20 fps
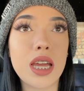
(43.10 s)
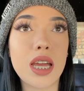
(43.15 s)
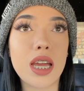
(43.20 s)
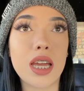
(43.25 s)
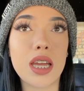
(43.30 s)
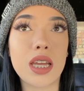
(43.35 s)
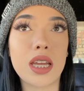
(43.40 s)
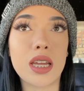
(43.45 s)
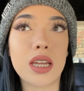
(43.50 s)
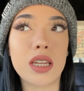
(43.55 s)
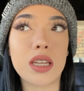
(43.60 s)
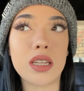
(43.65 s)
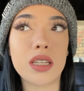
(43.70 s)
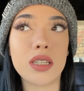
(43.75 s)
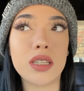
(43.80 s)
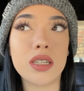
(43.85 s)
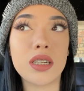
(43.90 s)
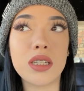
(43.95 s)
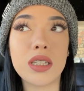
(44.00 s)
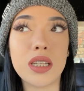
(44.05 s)

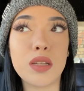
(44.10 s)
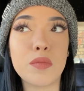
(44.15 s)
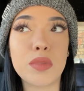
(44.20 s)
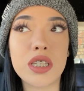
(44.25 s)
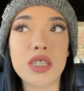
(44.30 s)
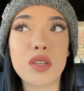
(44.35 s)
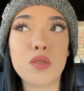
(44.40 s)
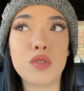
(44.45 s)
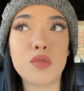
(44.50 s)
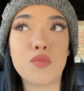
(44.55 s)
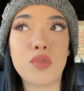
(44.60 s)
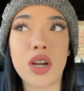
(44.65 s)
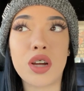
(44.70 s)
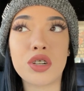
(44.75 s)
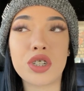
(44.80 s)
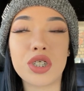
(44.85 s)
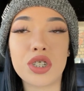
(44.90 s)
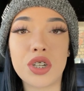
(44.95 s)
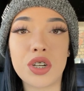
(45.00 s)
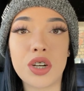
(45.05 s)
and literally mix it with
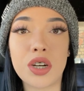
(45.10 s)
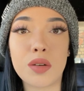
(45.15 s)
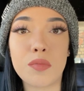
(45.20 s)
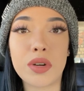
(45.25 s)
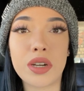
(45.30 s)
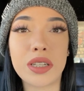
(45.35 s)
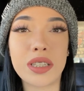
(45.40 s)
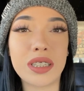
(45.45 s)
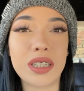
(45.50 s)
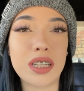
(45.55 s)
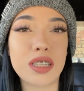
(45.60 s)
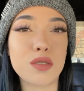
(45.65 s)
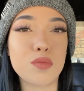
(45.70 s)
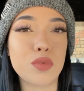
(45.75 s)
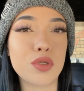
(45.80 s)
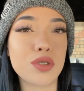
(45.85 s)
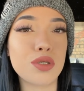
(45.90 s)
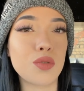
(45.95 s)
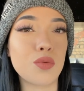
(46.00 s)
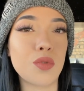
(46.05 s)
brown sugar, and apparently that's
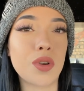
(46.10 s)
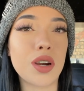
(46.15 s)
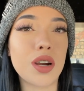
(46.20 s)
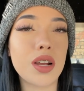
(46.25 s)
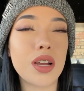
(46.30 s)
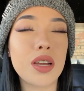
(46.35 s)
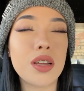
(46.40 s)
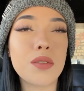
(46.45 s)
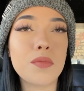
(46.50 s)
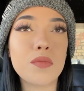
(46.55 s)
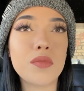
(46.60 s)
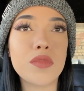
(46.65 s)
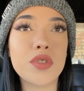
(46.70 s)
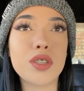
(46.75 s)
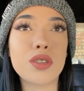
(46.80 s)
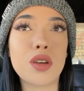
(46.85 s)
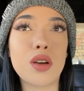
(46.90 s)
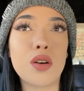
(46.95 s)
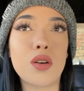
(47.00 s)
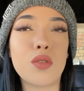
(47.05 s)
supposed to work.
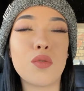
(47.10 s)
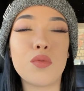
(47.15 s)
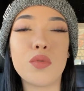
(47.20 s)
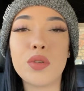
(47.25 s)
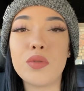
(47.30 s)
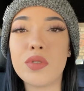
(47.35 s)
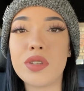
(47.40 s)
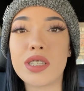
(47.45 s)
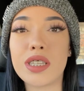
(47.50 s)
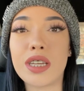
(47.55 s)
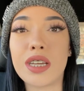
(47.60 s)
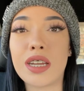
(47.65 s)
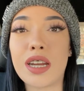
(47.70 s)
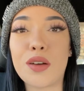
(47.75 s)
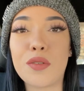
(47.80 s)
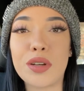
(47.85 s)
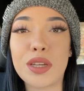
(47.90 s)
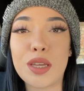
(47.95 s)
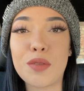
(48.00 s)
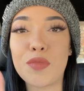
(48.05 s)
So we will see, and
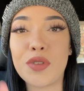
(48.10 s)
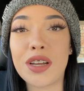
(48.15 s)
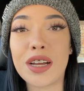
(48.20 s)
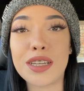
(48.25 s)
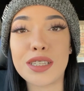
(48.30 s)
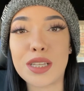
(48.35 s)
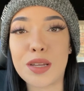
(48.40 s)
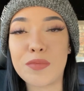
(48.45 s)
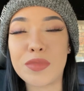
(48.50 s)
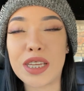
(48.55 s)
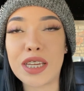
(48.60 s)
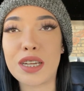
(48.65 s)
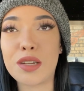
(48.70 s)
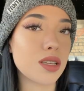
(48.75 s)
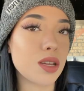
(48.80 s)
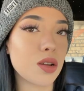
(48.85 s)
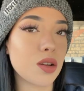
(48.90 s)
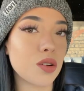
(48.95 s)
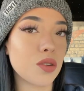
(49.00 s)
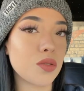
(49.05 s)
I will keep you guys updated.
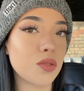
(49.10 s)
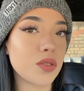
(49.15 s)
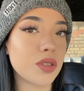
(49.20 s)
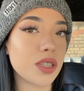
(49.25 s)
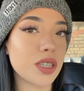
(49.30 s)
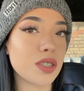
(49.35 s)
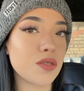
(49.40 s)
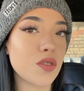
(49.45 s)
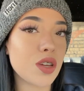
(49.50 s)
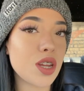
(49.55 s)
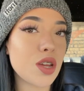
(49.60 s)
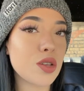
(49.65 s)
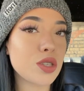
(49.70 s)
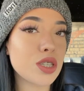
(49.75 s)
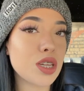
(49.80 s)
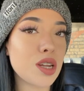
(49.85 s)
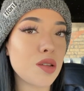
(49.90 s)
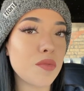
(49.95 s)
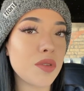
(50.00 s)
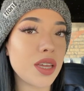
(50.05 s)
So this video is
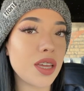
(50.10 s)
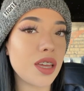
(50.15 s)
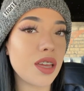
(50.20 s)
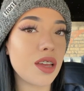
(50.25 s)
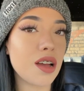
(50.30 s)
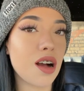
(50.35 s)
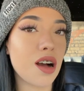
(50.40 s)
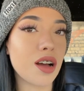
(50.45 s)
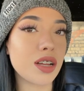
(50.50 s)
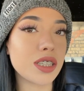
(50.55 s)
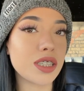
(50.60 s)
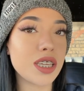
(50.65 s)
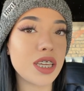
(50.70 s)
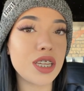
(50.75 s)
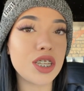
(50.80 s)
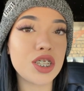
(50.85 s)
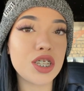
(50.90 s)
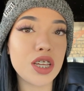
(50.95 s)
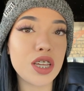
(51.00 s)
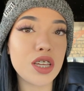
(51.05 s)
going to be on
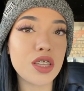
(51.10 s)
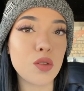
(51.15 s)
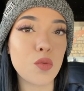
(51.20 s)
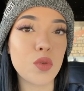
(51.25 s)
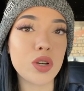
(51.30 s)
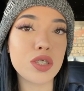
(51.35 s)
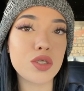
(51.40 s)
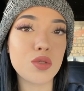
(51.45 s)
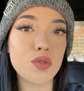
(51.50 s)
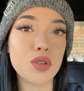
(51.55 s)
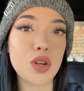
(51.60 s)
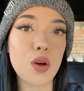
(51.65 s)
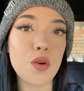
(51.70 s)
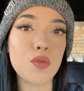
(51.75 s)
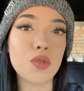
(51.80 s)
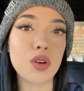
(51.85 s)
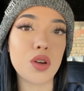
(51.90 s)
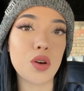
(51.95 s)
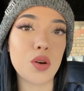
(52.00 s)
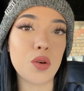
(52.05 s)
teaching the ones who
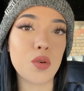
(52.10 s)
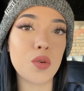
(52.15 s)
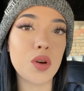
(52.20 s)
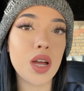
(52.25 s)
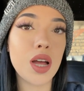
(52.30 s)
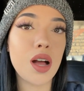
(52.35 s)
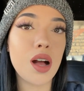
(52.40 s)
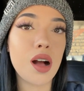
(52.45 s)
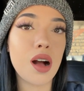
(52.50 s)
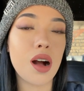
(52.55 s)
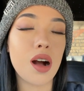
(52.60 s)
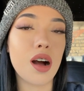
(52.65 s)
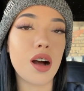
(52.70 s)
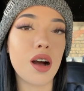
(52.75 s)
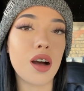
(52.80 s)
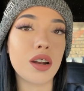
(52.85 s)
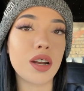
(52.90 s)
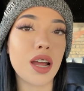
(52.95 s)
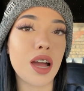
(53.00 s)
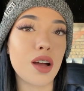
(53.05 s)
don't know
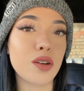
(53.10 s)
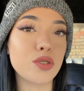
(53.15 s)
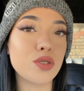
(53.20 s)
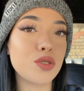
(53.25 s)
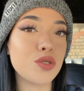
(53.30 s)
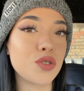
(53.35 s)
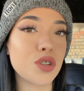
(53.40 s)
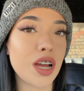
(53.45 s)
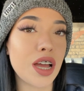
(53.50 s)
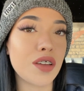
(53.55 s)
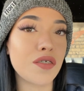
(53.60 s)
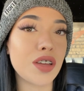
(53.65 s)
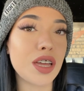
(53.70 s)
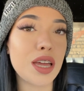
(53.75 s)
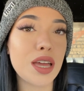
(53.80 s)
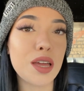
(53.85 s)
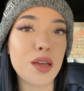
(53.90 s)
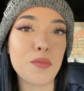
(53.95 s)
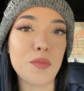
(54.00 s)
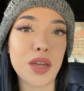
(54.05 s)
on how to drive
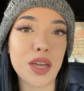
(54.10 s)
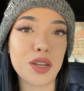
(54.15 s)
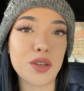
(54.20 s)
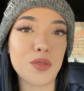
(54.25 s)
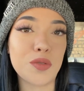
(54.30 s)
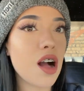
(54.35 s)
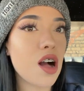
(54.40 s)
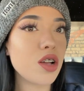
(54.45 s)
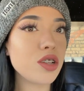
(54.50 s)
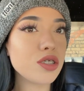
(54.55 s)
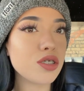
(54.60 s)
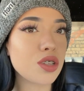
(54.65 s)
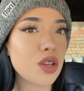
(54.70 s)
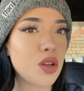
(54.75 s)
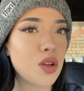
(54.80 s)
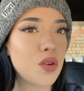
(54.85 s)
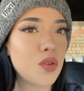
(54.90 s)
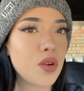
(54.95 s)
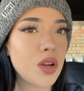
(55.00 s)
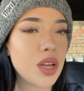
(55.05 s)
a manual.
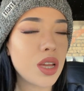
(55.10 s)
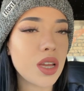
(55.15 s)
Also,